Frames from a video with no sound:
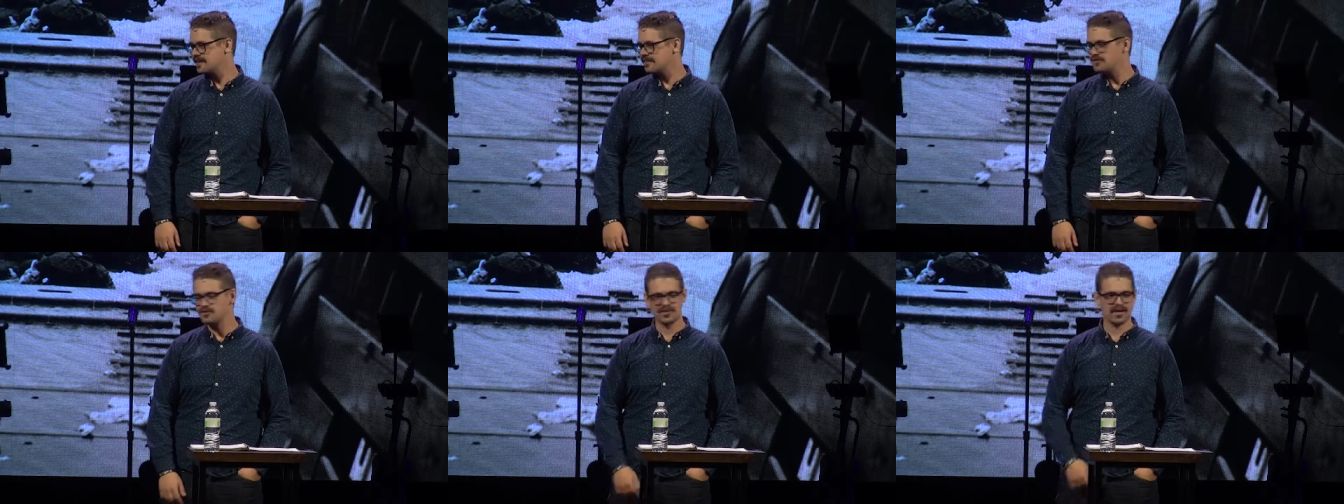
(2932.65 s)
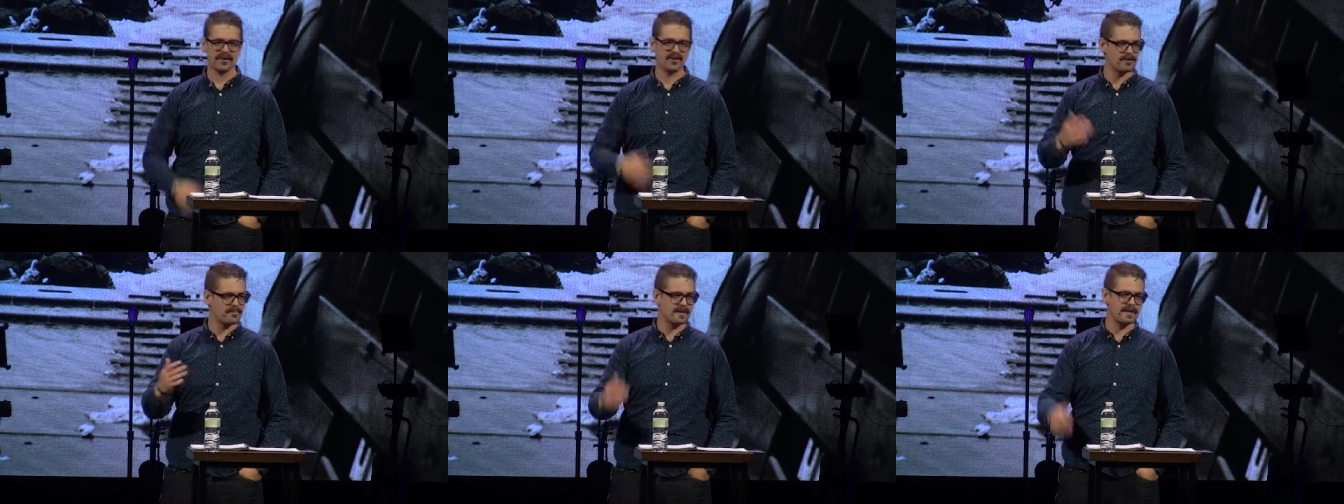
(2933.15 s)
If you share
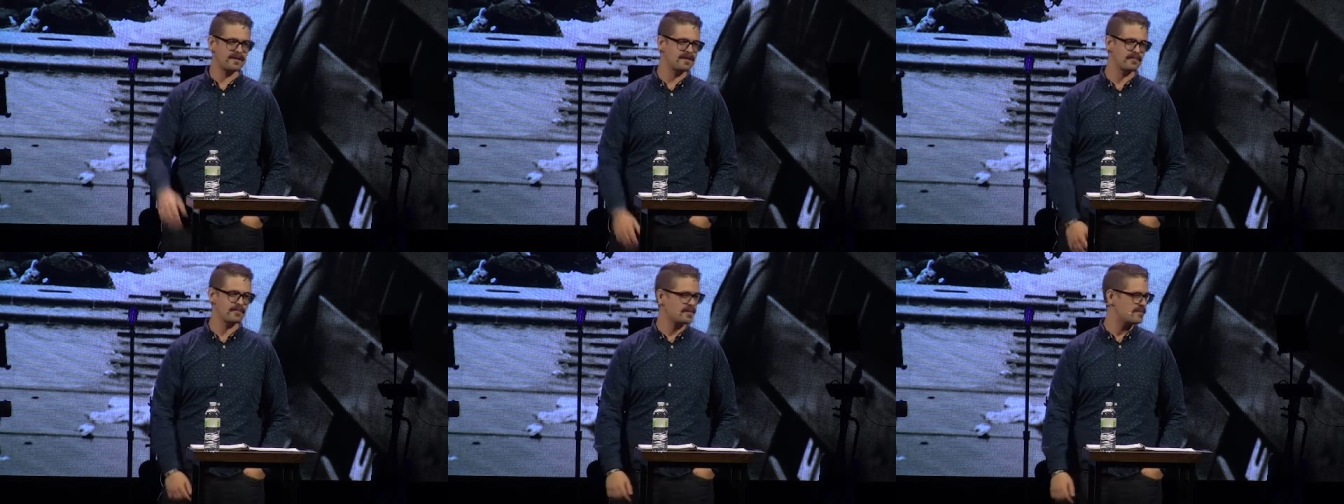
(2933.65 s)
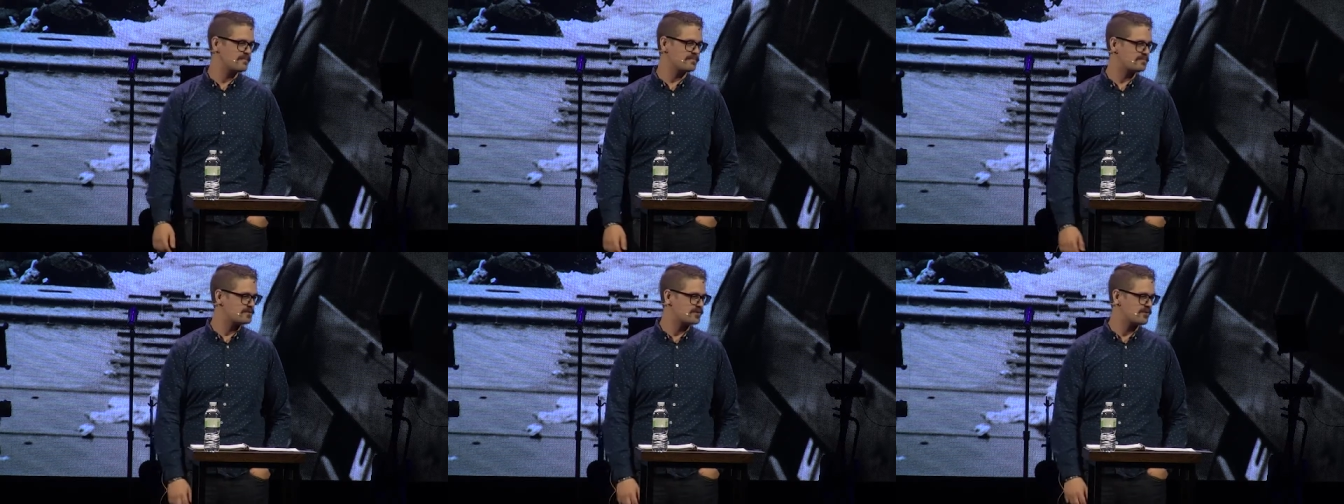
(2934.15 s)
your opinion, you're pretty
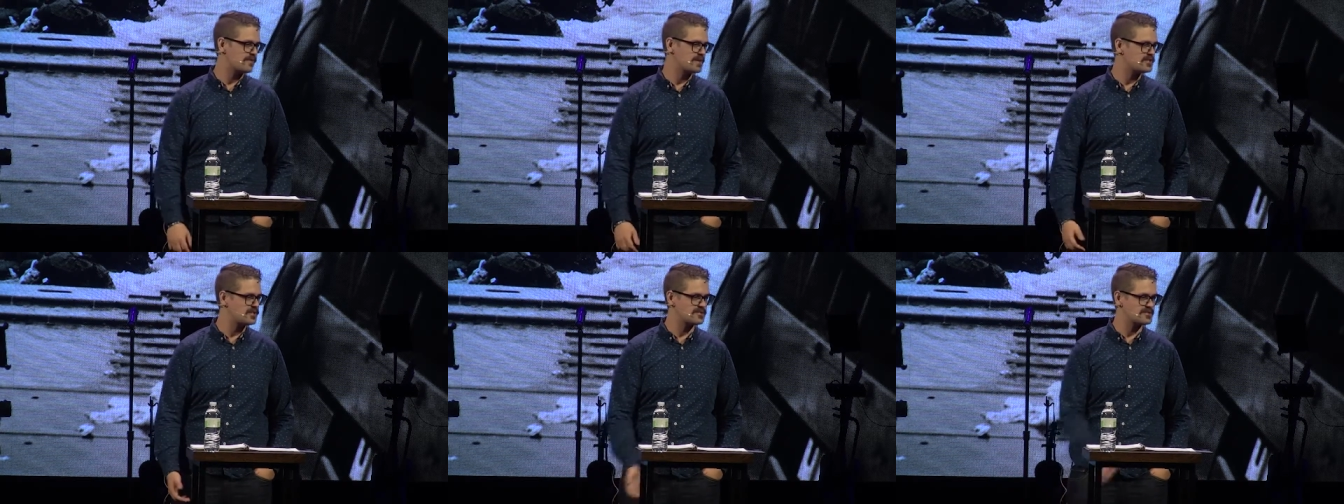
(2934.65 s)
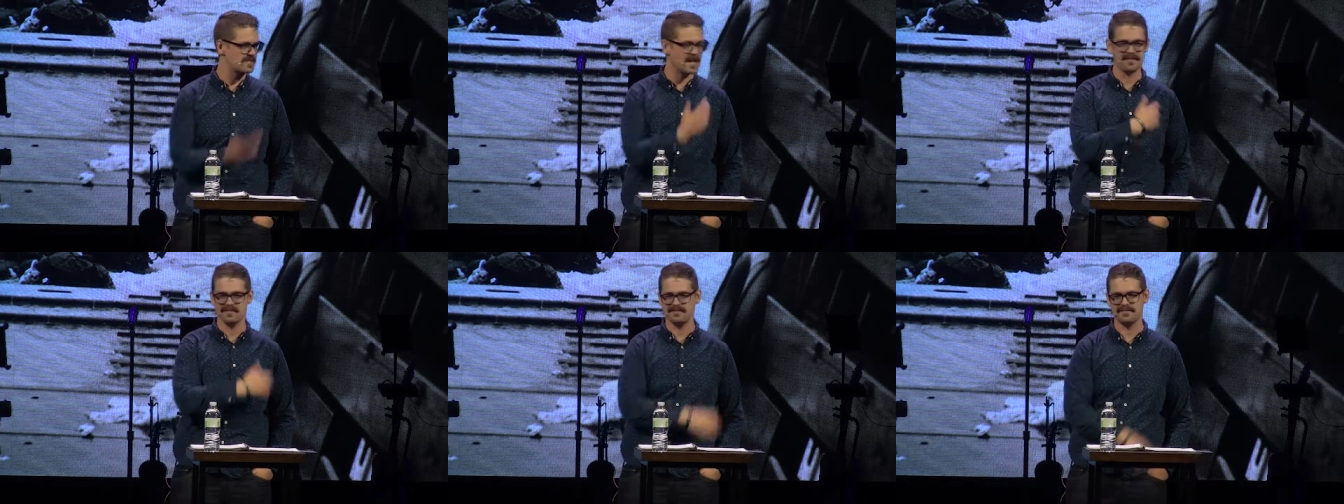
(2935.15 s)
sure they just
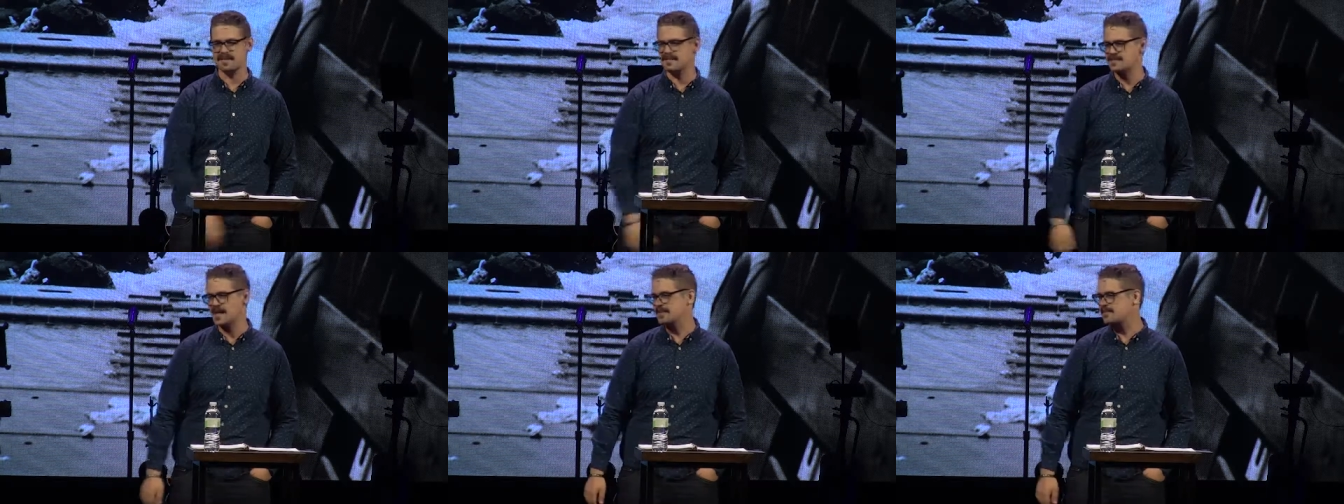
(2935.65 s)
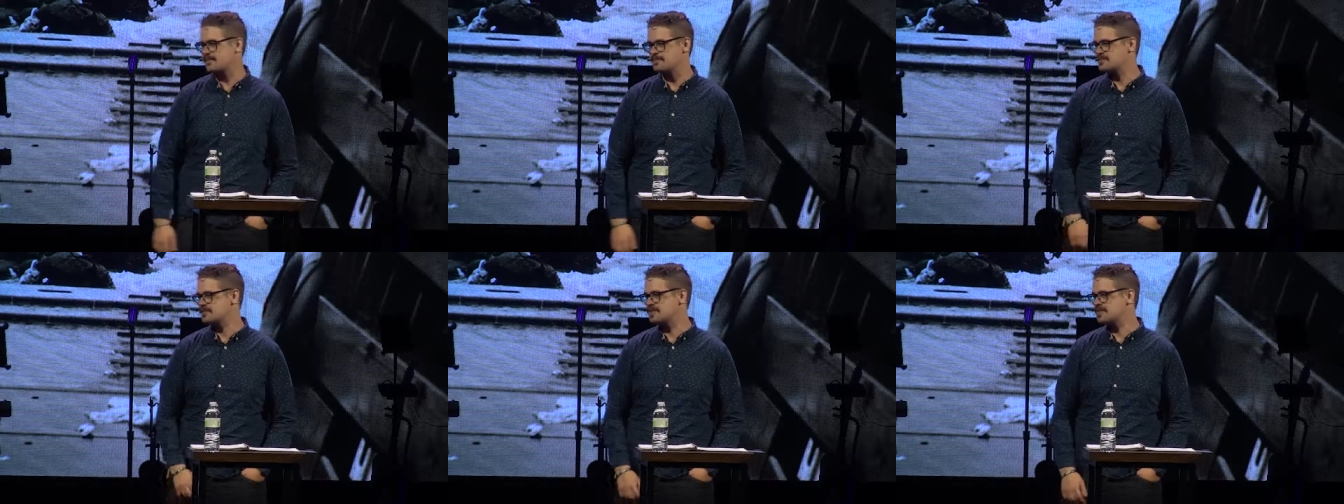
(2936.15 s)
say the exact
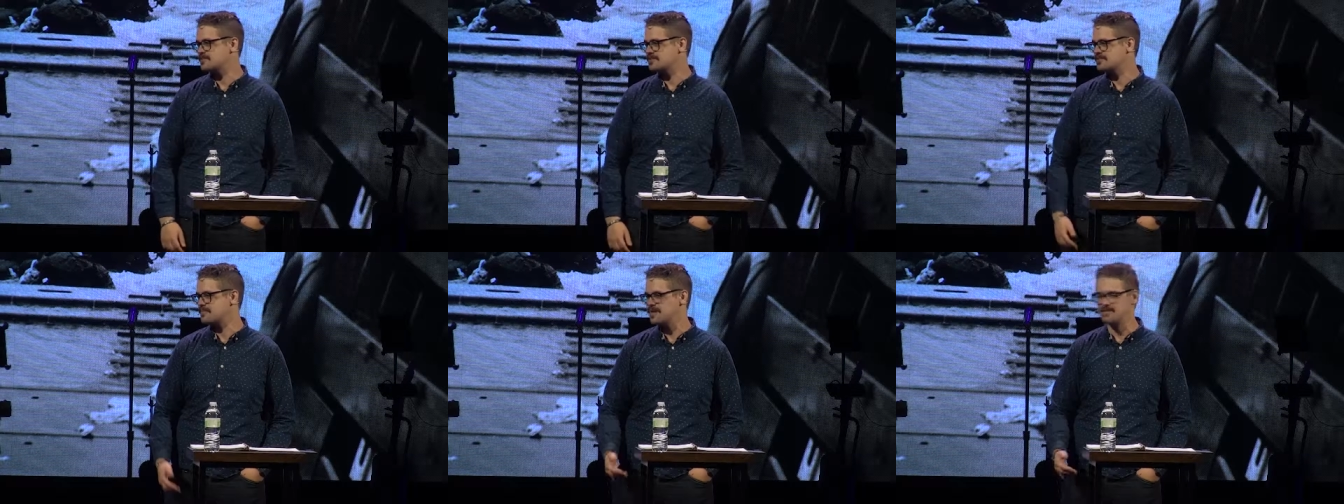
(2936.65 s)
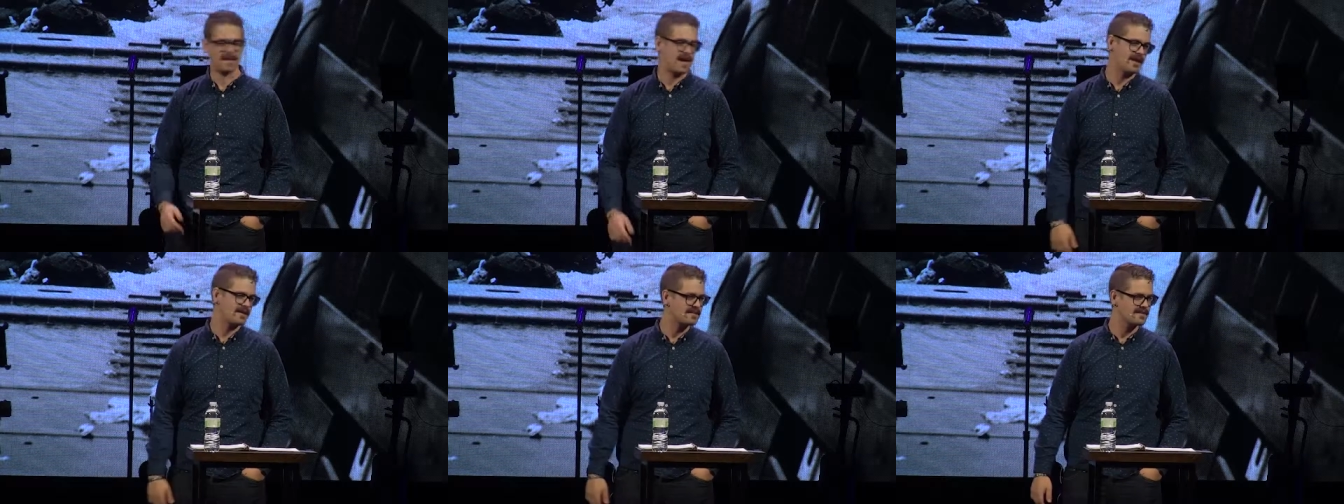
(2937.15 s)
opposite thing just to make you
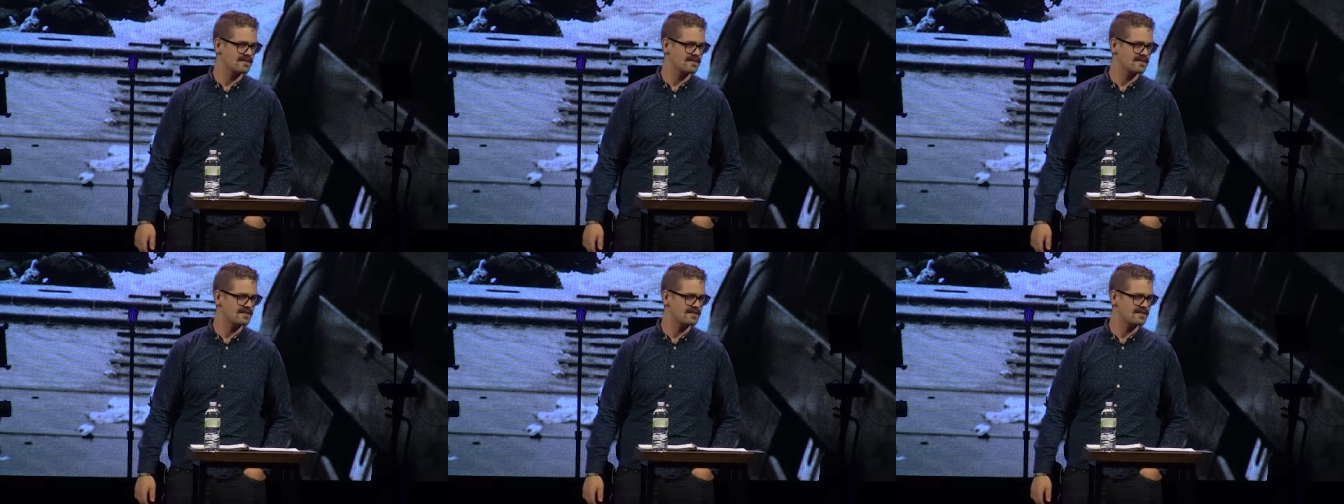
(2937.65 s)
mad.